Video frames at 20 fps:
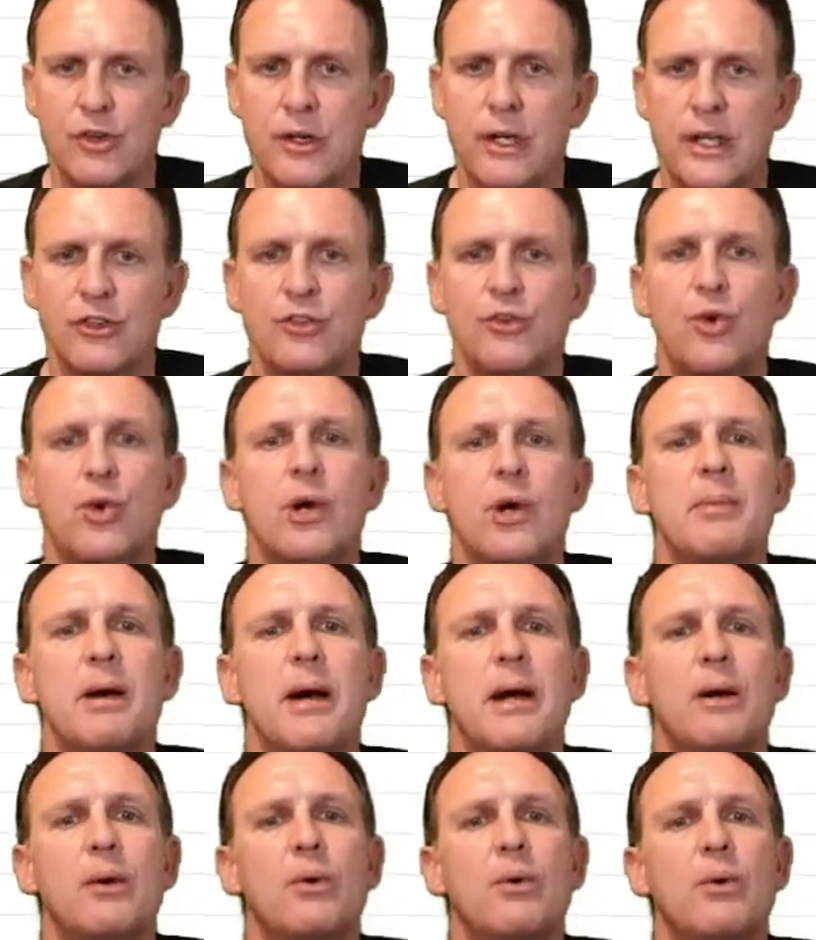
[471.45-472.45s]
Let's talk
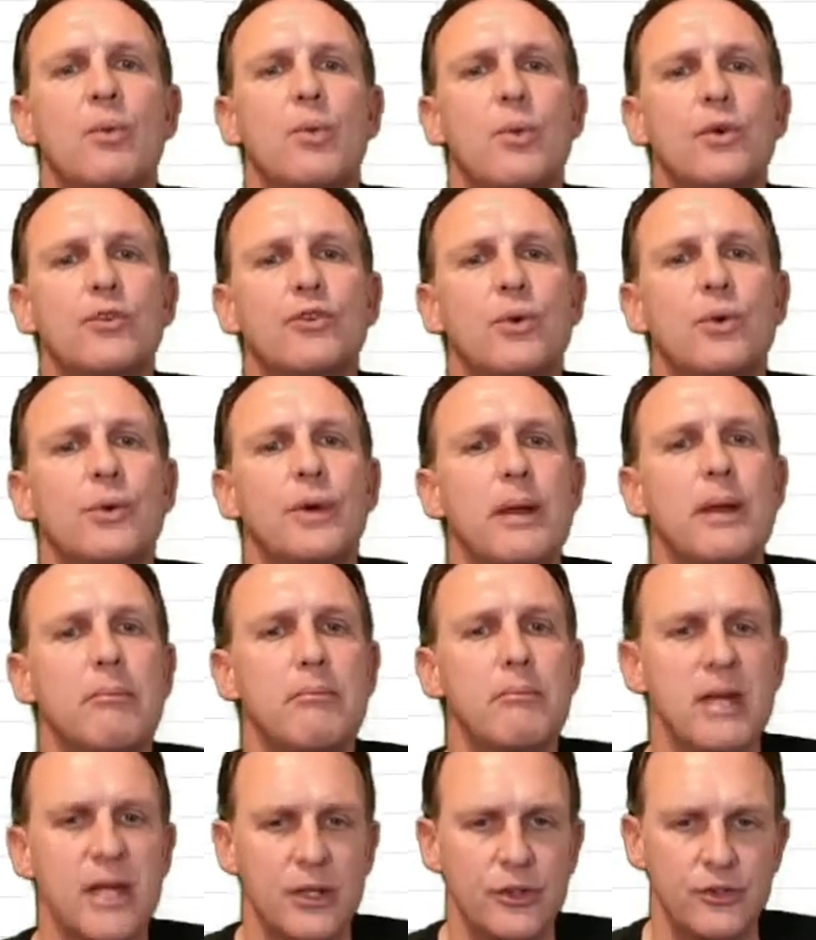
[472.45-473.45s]
about what's called a
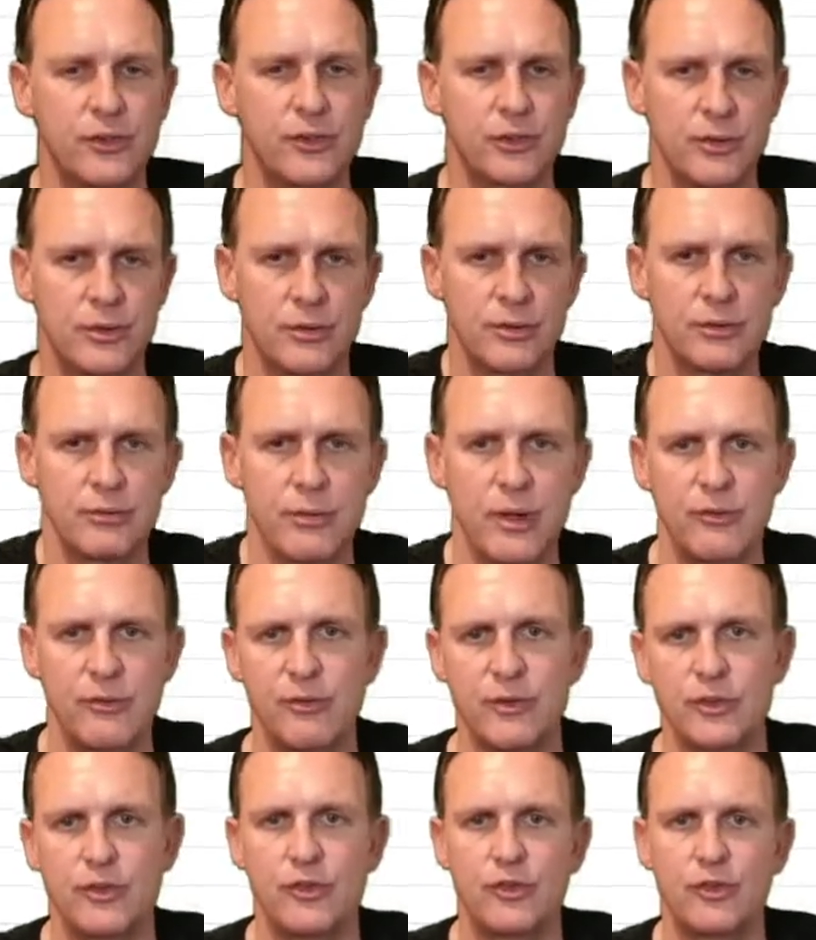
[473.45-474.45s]
mixed
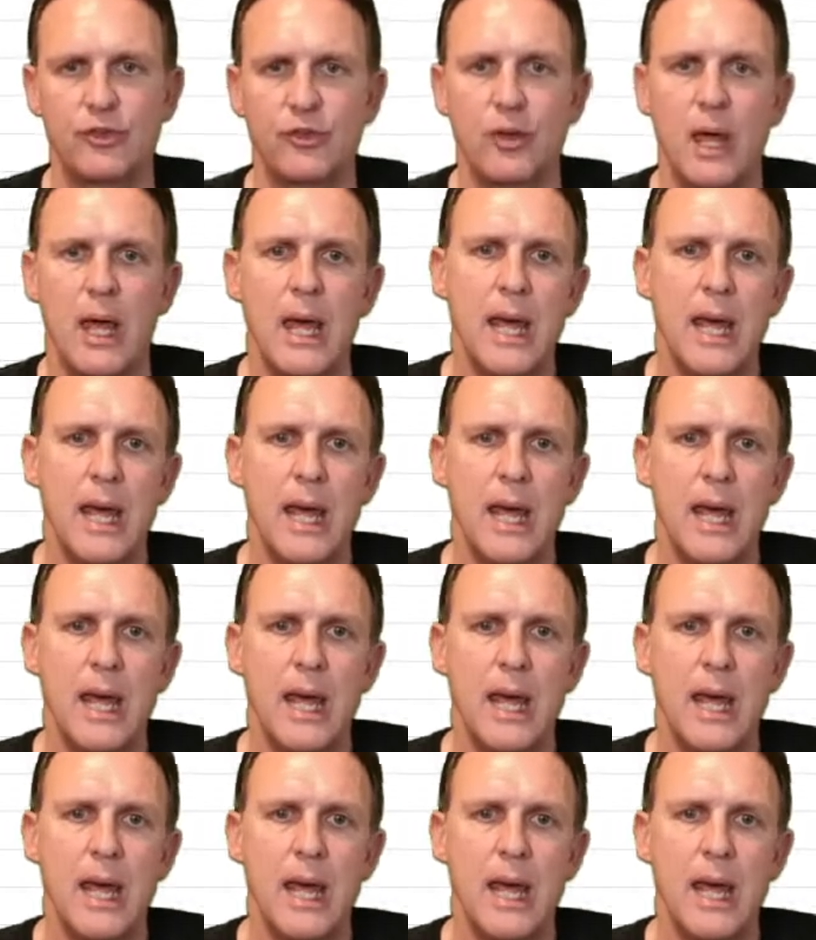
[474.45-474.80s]
reference.